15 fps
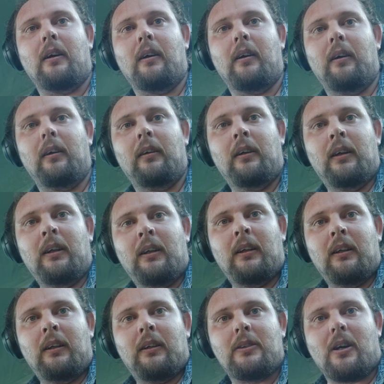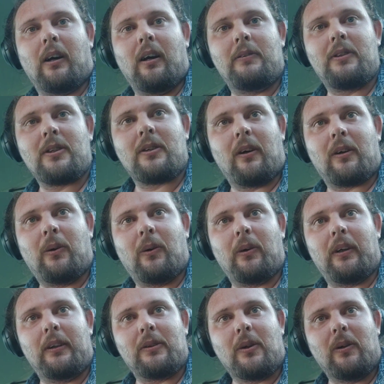So, sorry, I've just got
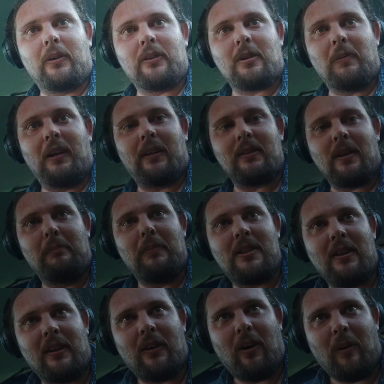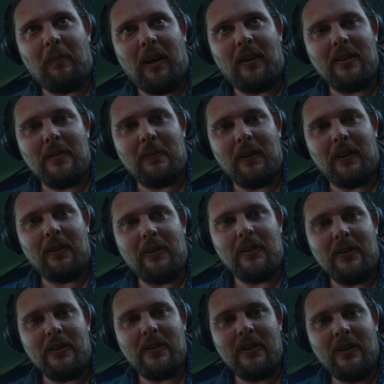Courtney talking to me because I'm missing comments
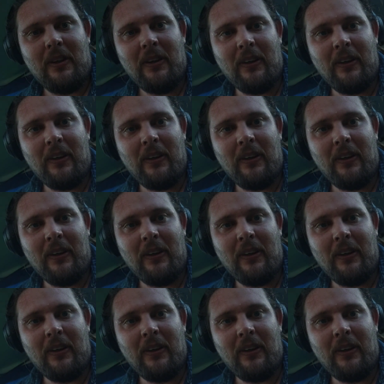because